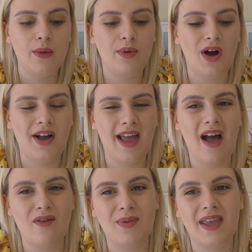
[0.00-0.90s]
But I
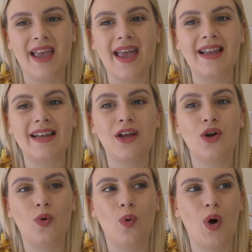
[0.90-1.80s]
have been getting
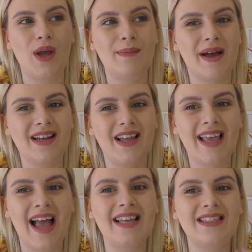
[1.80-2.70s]
quite bad like
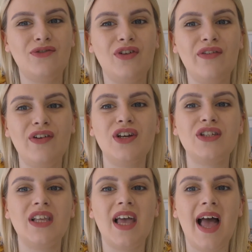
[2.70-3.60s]
acid reflux,